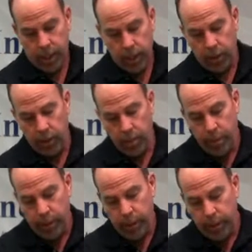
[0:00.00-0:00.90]
pull on the
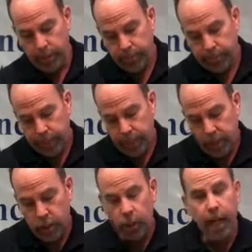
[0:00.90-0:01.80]
bungee,
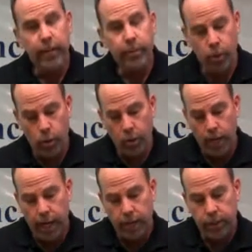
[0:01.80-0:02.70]
slide up the cord
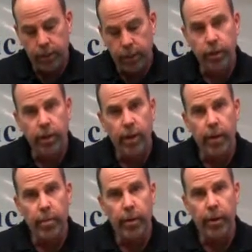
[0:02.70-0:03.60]
lock to cinch it around
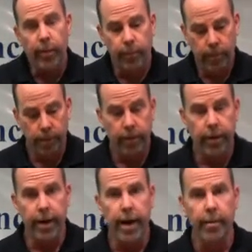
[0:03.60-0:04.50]
the barrel, and
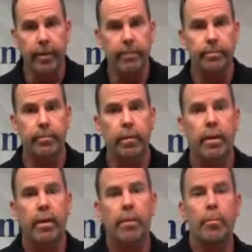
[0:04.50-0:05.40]
there you have it.
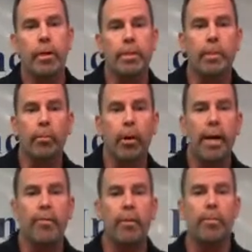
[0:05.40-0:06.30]
Pretty simple
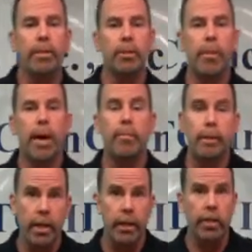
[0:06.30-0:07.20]
item for the peace of mind and
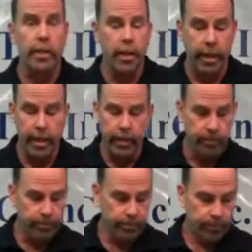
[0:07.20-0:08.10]
protection you're going to get.
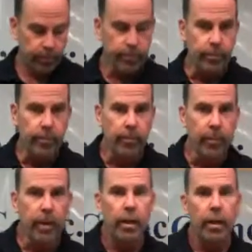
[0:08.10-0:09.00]

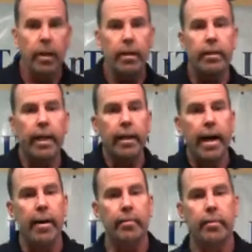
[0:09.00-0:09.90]
The second
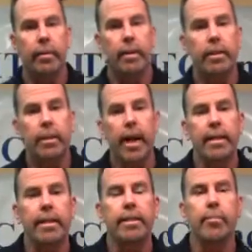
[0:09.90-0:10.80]
item is the
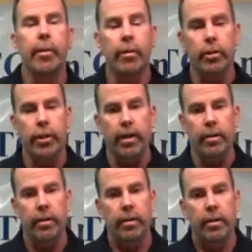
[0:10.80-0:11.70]
ITC Barrel Sheath.
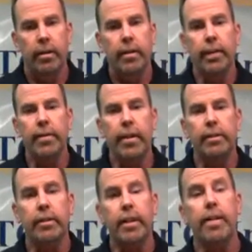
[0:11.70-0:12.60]
The sheath has the
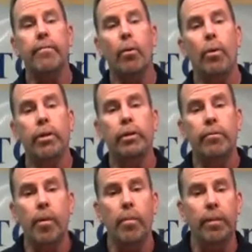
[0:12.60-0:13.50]
same 4 inches of
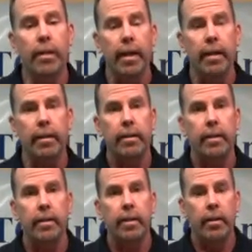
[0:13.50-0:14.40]
foam at the end,
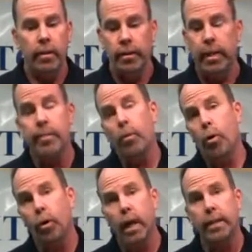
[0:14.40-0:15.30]
the same
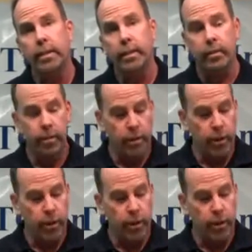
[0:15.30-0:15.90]
cord lock system to